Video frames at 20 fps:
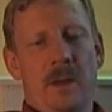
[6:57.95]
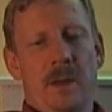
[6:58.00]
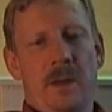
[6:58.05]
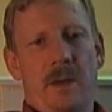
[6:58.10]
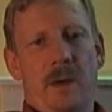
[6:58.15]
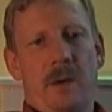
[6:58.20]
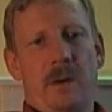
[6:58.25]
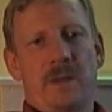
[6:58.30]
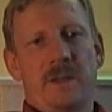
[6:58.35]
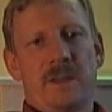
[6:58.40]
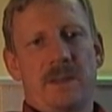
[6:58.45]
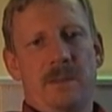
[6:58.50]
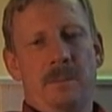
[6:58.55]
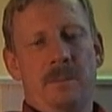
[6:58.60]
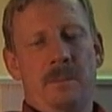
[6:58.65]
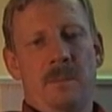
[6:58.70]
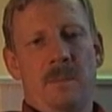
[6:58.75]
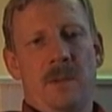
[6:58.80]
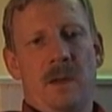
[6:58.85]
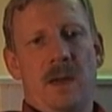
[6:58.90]
There are
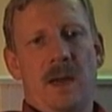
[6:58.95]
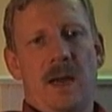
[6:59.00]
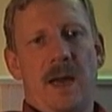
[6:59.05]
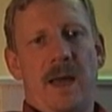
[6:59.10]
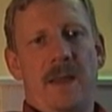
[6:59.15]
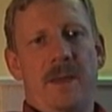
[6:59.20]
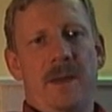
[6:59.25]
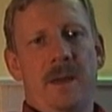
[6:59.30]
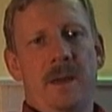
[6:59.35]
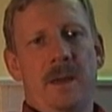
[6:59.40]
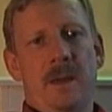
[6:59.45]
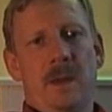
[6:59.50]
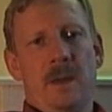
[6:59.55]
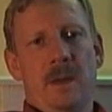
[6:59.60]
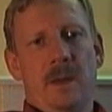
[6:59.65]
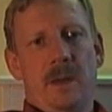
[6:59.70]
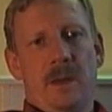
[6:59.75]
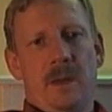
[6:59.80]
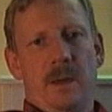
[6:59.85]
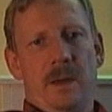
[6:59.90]
some other
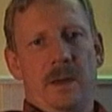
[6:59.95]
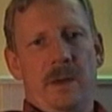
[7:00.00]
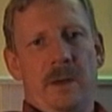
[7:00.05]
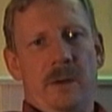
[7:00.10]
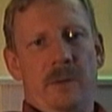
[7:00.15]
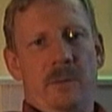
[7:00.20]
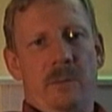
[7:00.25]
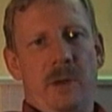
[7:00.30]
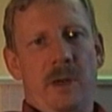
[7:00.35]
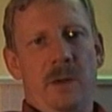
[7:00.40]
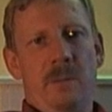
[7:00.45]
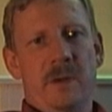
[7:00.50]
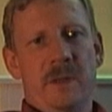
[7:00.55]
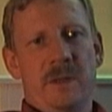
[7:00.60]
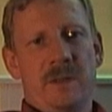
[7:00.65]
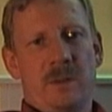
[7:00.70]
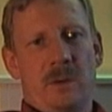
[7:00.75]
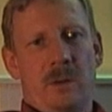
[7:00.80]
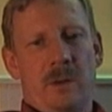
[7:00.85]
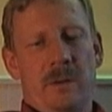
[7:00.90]

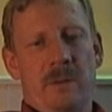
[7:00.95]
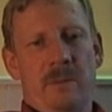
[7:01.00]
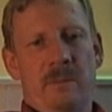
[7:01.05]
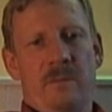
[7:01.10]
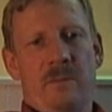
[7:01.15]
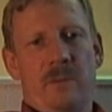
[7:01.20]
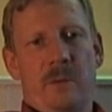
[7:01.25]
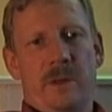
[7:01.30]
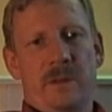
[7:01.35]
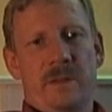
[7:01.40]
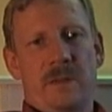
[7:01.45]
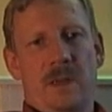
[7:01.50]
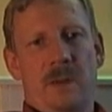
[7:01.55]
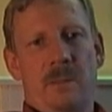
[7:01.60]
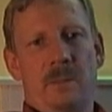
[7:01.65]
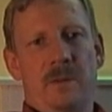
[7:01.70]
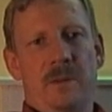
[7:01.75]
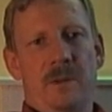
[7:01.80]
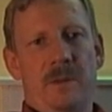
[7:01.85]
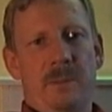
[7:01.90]
agreements on, for
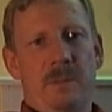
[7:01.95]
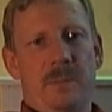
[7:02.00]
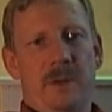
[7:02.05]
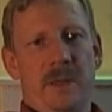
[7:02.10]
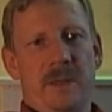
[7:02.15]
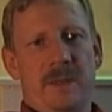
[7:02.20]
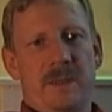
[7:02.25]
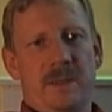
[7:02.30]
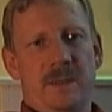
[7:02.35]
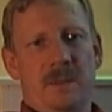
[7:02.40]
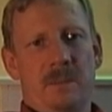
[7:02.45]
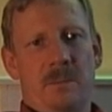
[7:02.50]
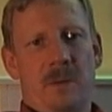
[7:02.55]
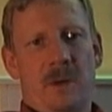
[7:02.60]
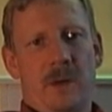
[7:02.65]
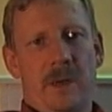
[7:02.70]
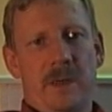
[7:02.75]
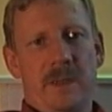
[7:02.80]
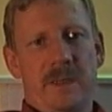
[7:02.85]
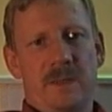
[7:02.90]
example, the bits and
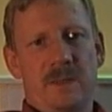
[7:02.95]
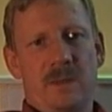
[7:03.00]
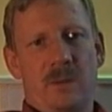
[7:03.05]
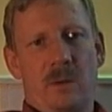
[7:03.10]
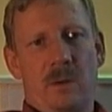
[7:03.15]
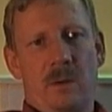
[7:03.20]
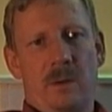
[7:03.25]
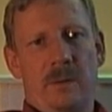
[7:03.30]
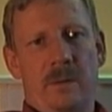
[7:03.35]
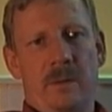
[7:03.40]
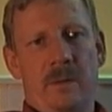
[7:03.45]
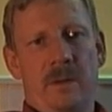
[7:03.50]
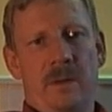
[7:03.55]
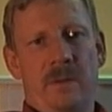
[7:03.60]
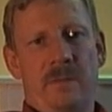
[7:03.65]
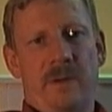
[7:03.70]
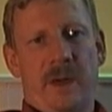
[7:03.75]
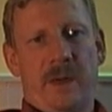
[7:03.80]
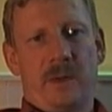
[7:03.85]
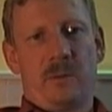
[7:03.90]
bytes on the
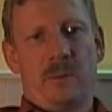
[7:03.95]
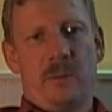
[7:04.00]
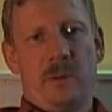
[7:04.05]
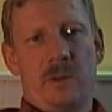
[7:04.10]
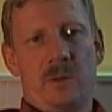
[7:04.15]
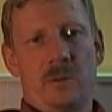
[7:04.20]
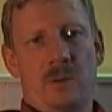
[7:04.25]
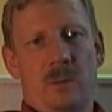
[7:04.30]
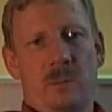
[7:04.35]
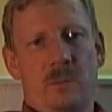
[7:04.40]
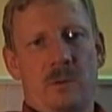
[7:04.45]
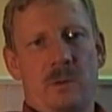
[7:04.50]
vector interrupt